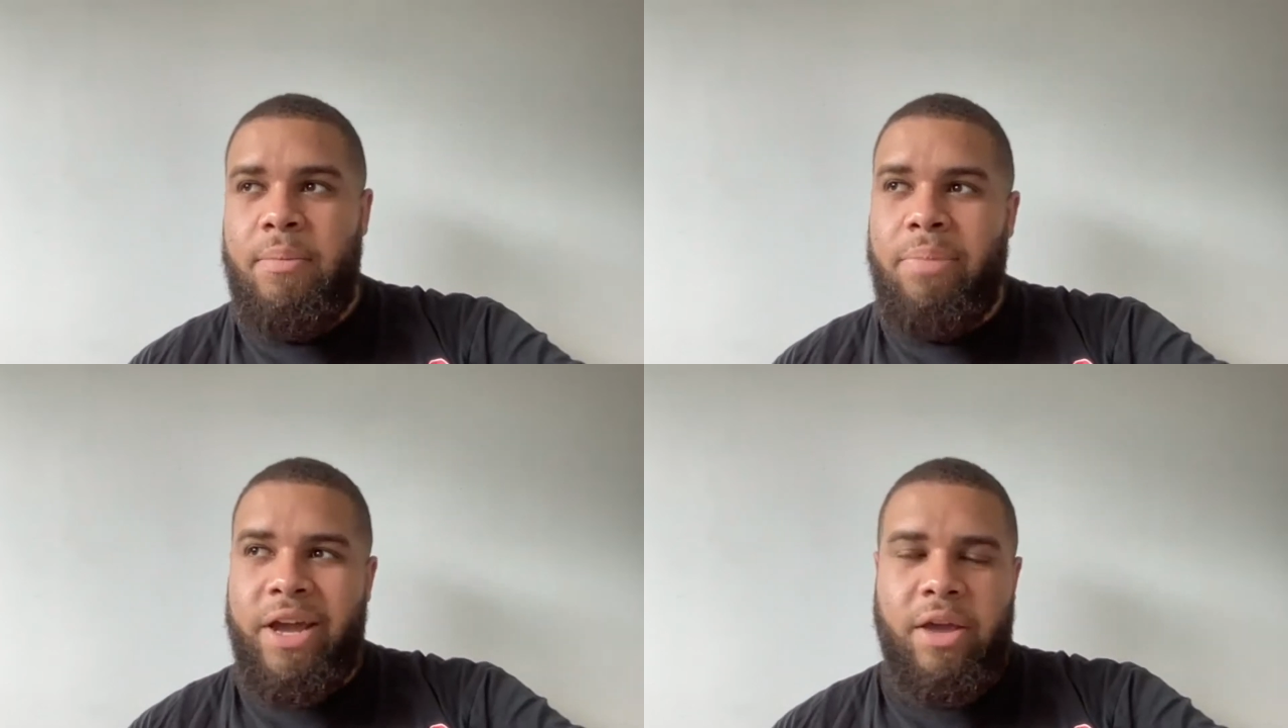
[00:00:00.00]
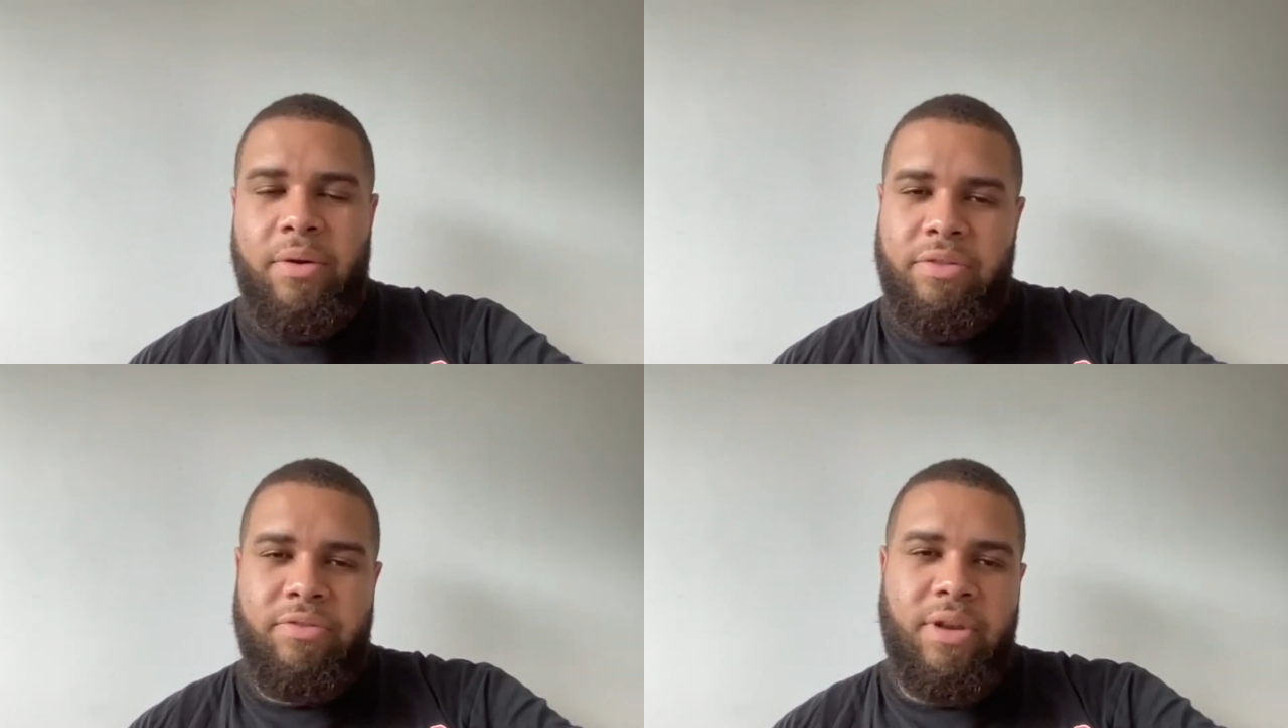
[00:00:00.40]
by
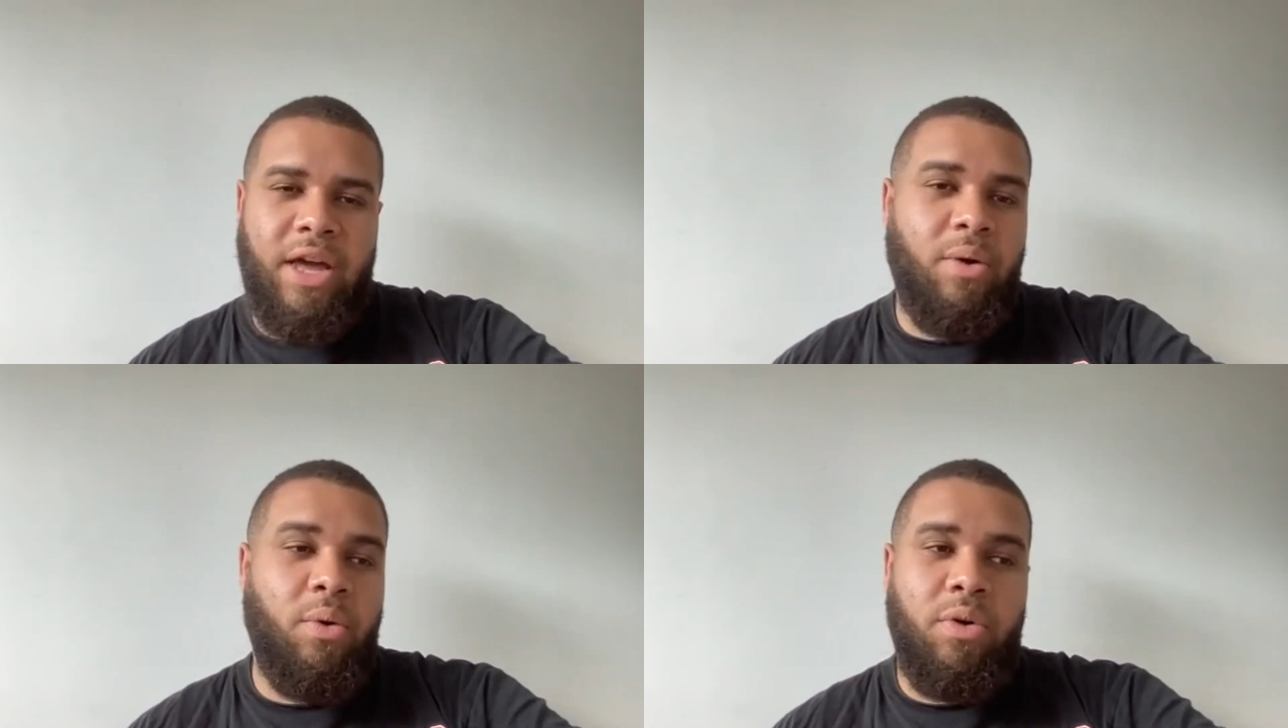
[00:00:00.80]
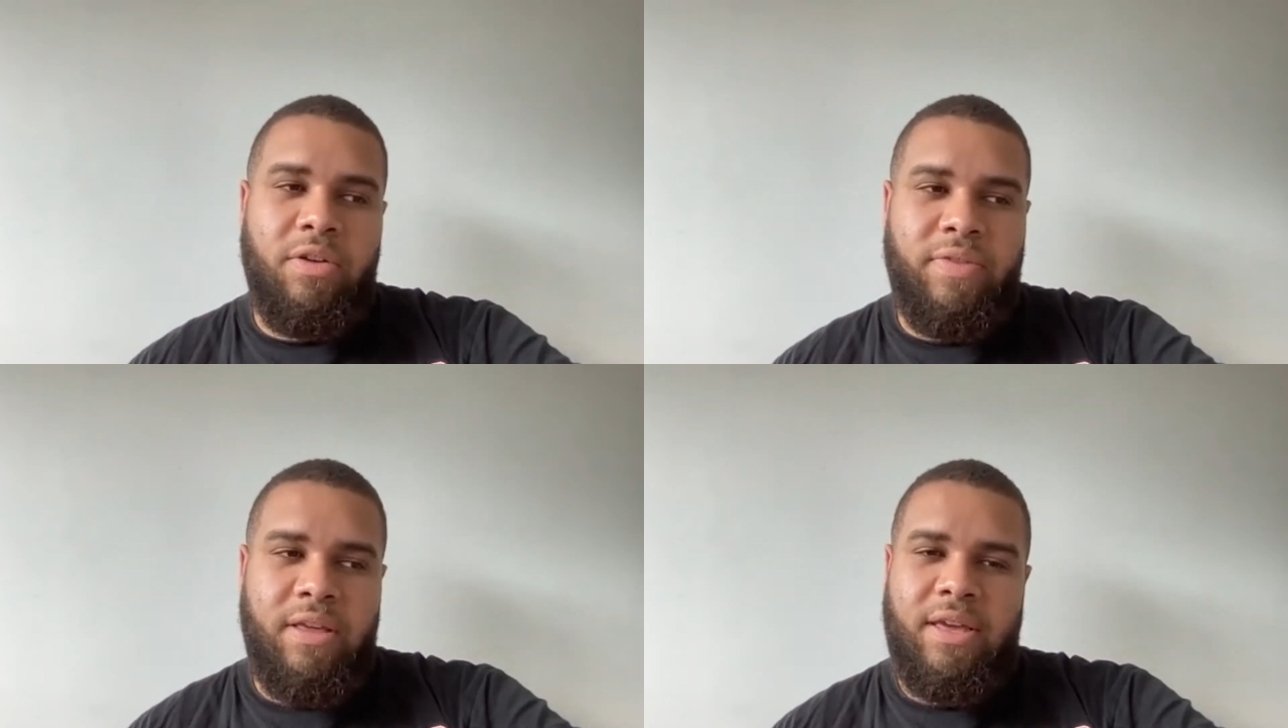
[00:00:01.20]
going through like all
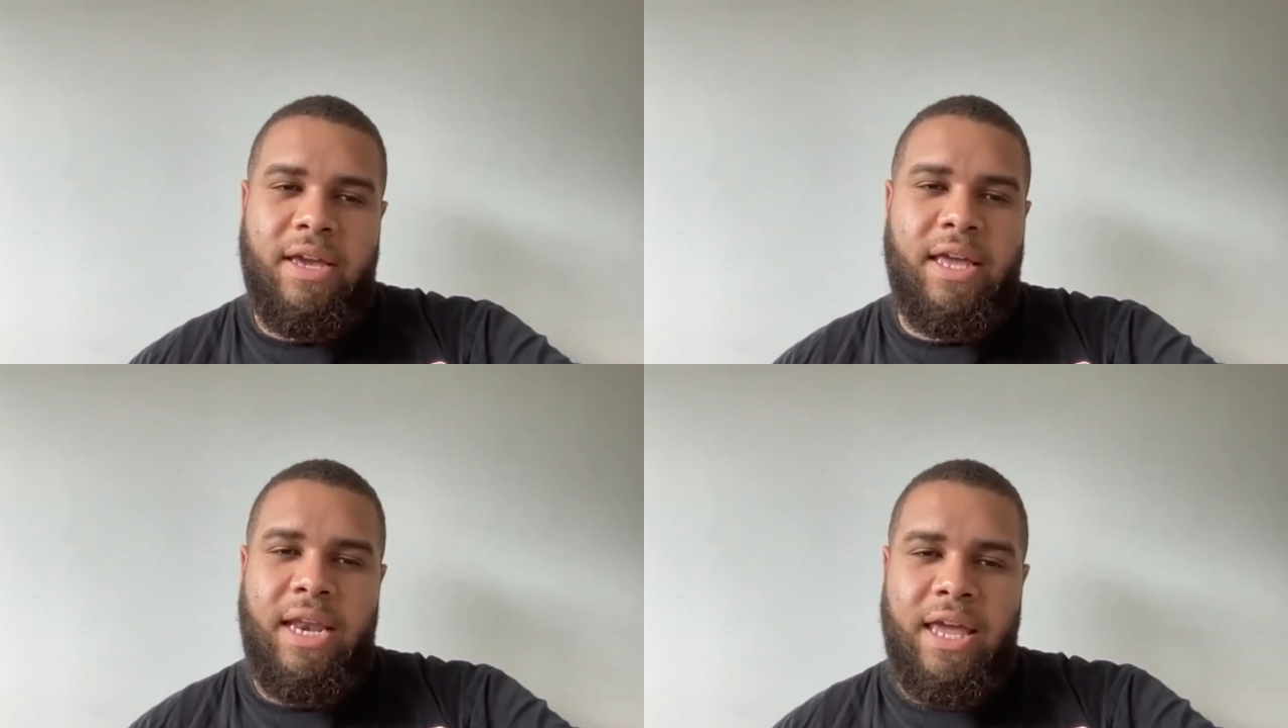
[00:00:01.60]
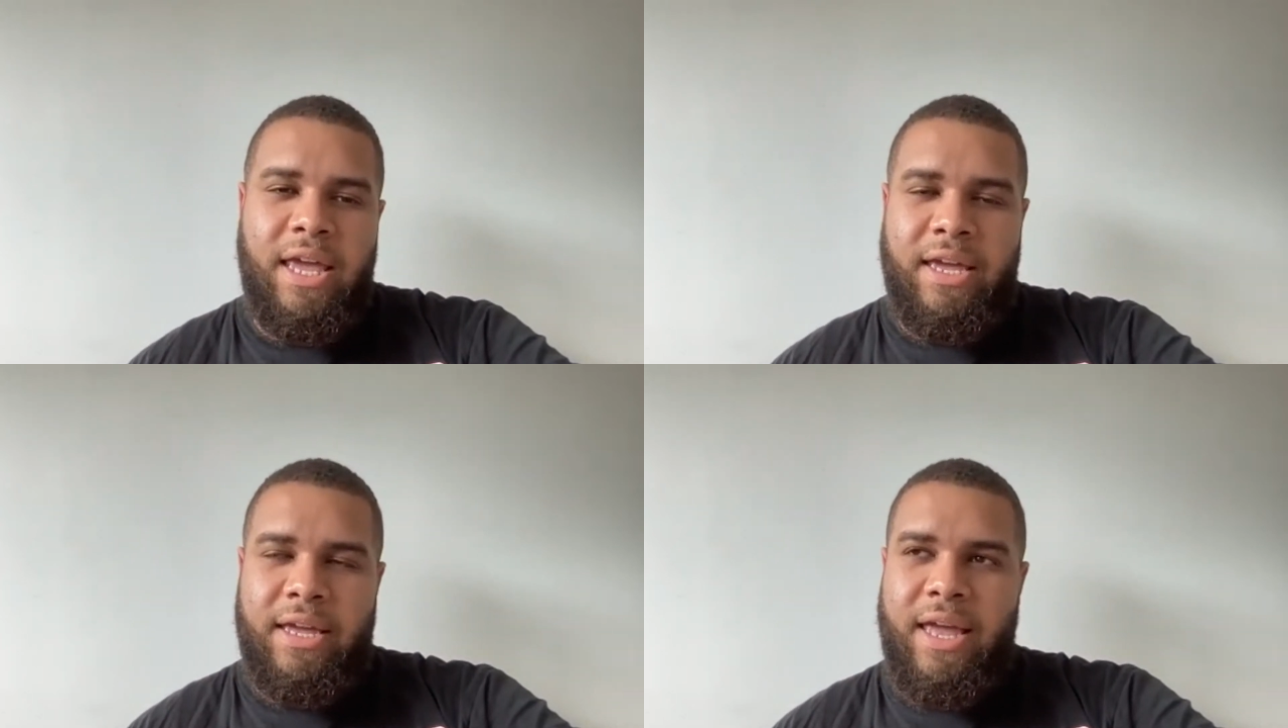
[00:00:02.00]
of these and
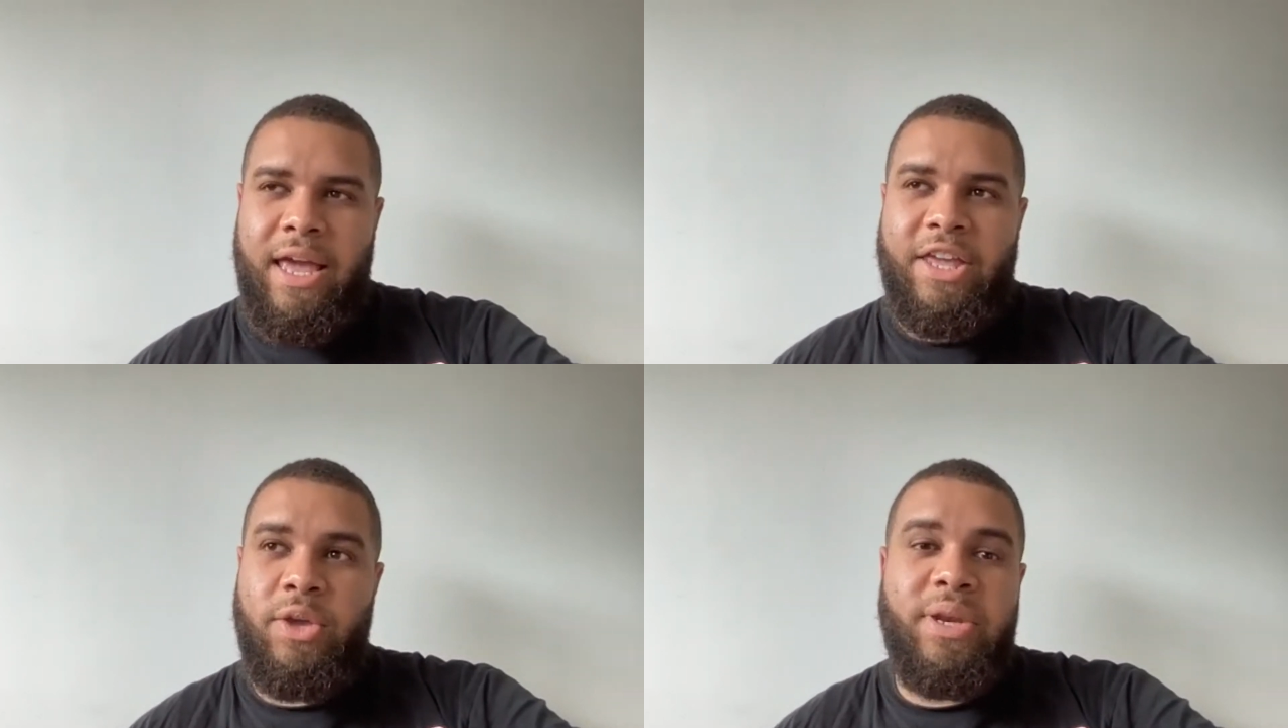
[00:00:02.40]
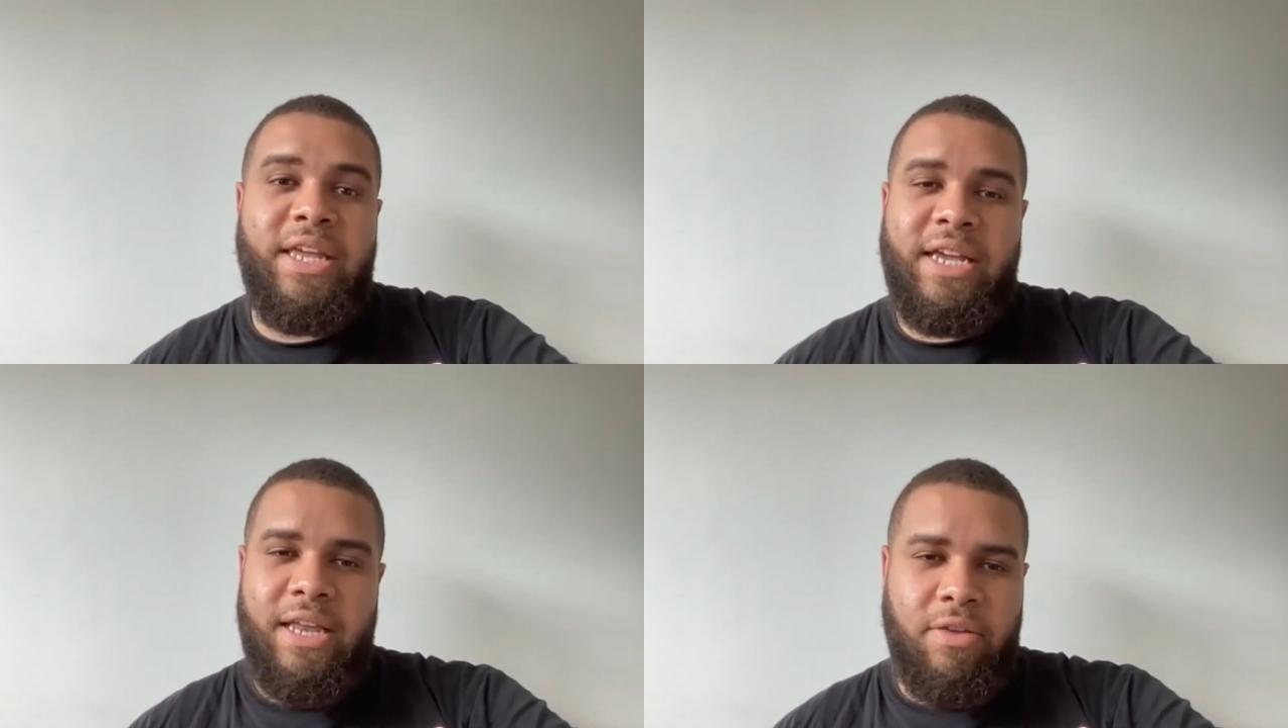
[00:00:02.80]
collating a
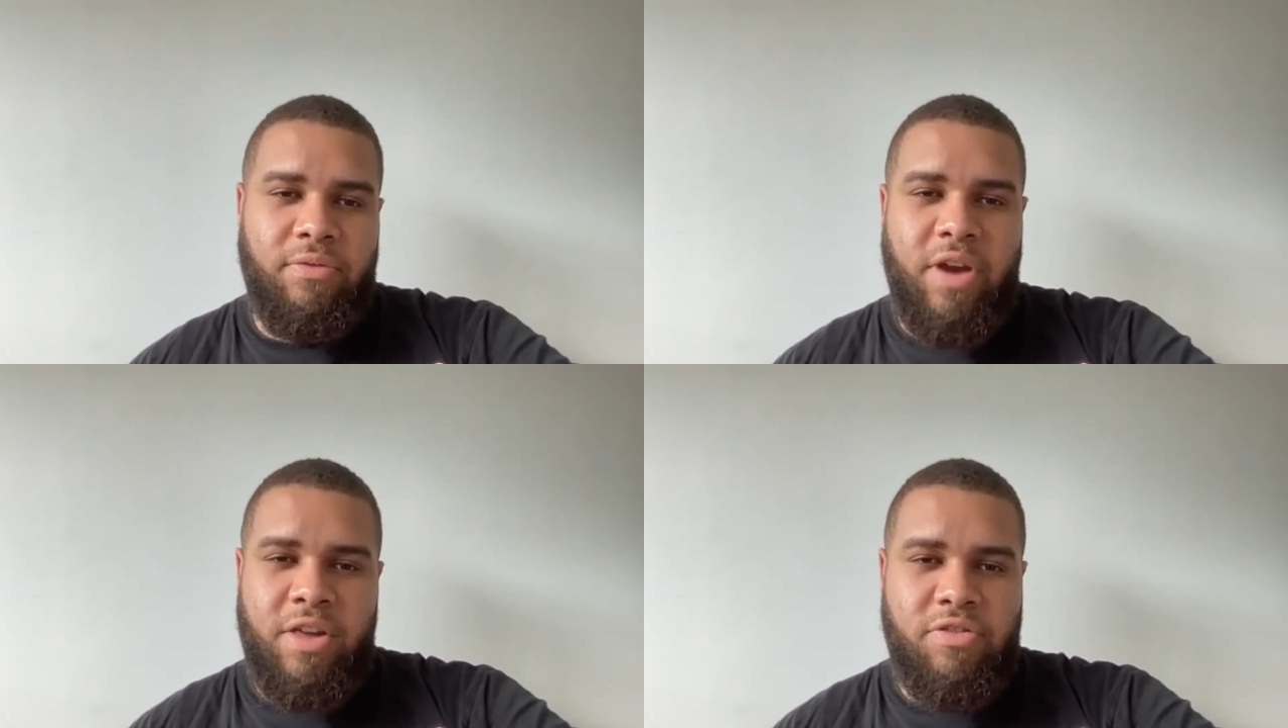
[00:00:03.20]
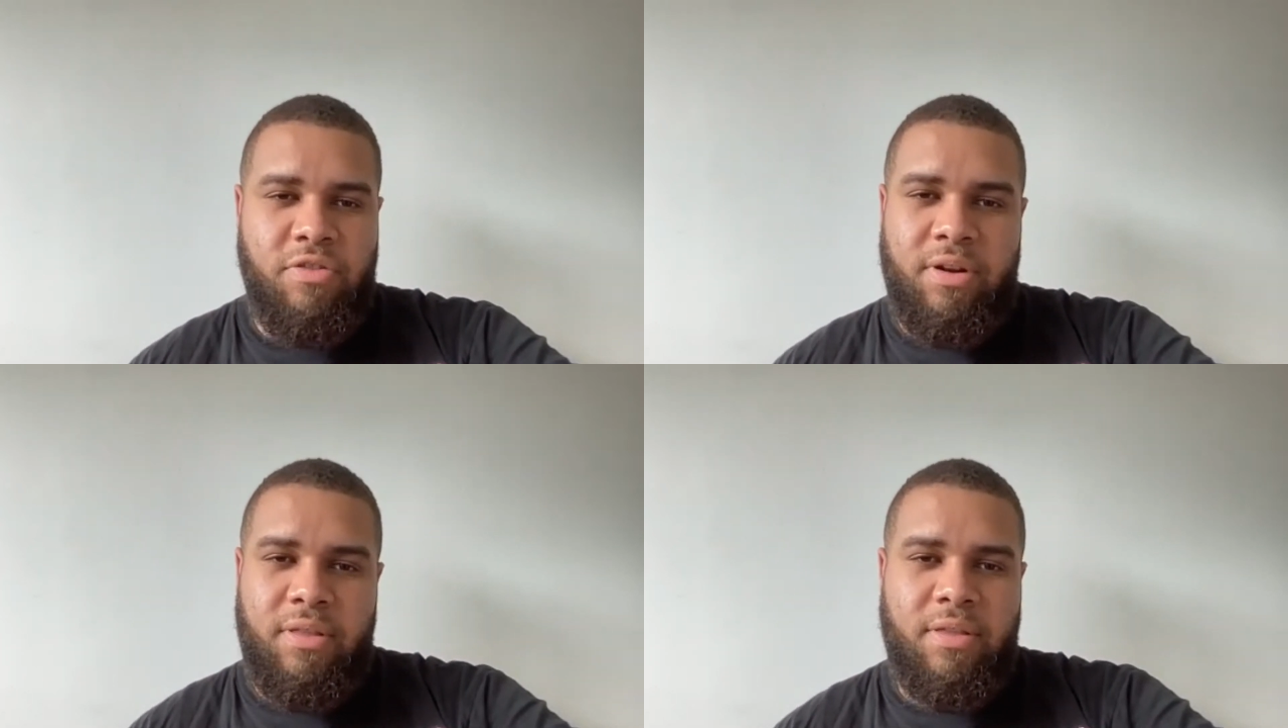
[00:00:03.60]
unique list of
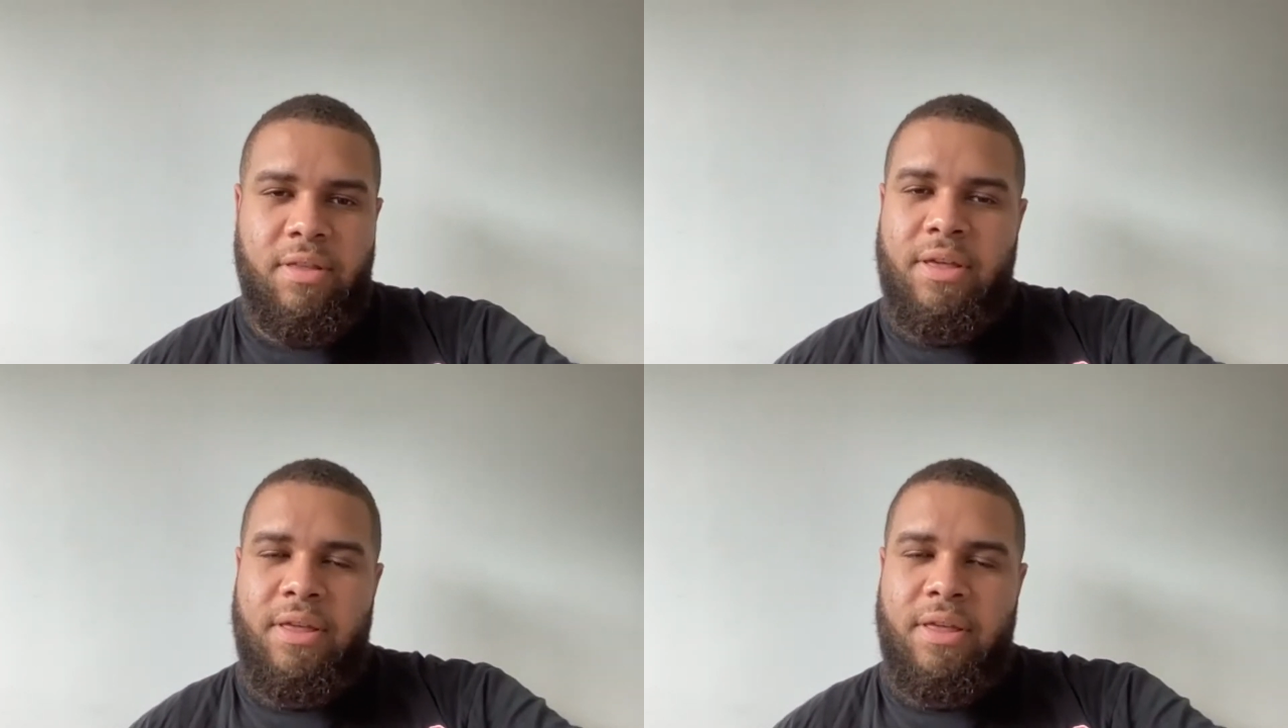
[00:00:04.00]
restaurants,